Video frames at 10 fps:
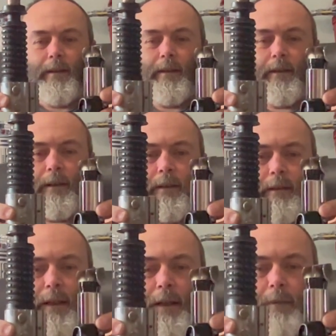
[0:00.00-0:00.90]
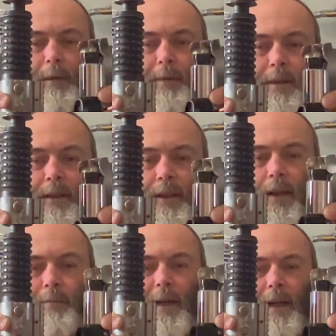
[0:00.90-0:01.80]
an Obi-Wan
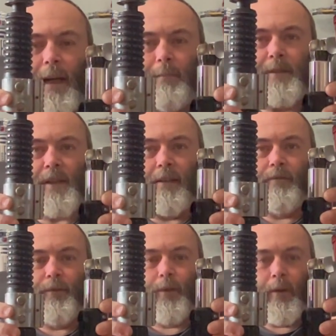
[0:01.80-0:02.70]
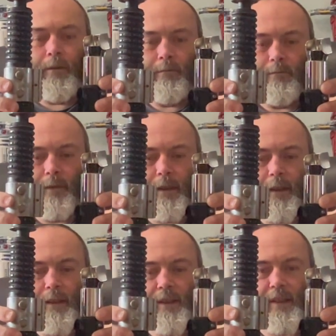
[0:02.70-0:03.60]
Kenobi episode 4. You
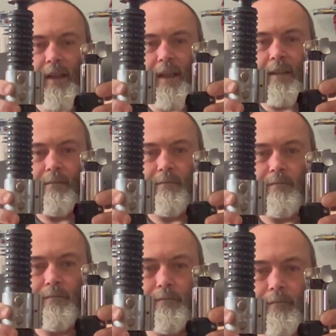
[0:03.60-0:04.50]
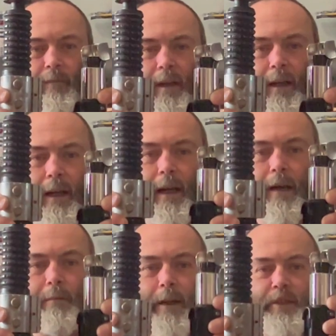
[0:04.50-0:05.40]
can see
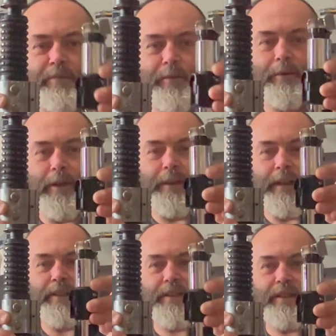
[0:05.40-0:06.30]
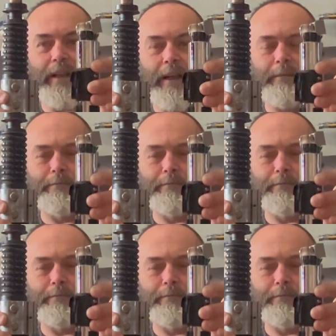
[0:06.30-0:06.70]
how much smaller this Yoda